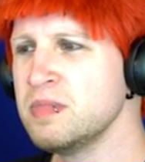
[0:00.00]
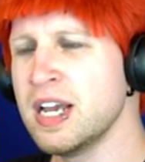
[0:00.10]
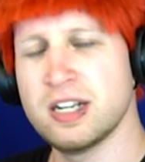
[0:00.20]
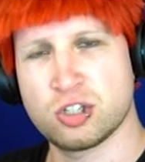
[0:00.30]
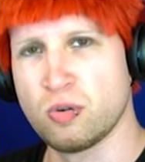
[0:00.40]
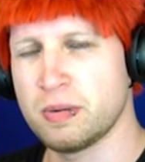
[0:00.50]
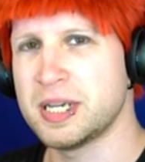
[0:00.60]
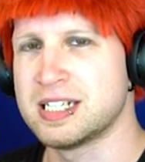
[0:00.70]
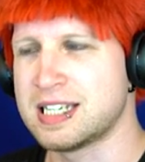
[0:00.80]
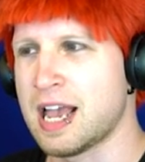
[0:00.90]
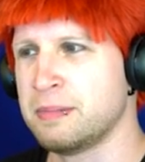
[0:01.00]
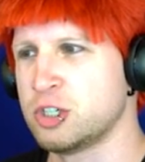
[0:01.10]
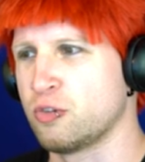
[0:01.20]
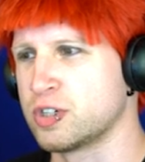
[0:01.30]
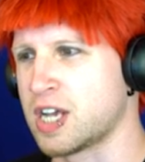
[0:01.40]
And it's going to be a
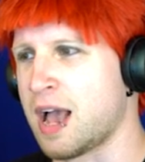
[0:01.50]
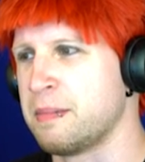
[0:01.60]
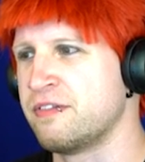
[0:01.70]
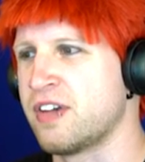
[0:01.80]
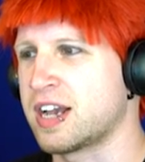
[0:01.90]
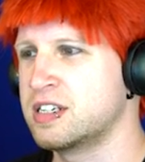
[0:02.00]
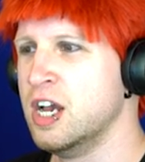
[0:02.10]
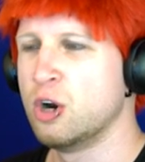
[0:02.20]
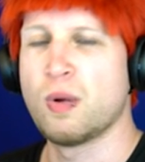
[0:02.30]
damage over time effect